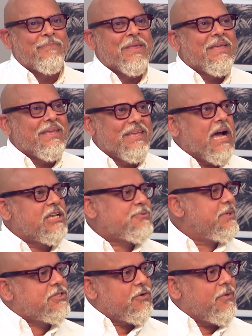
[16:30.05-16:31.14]
Mm He asked
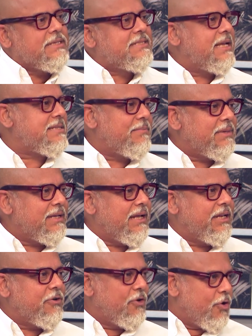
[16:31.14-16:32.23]
me, so is there something I
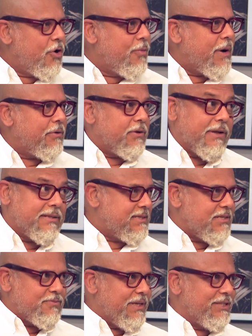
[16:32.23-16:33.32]
need to know about you? And this
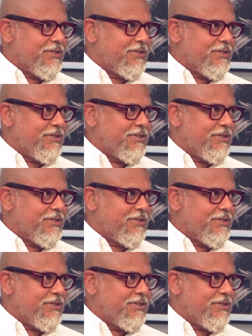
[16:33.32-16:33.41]
is me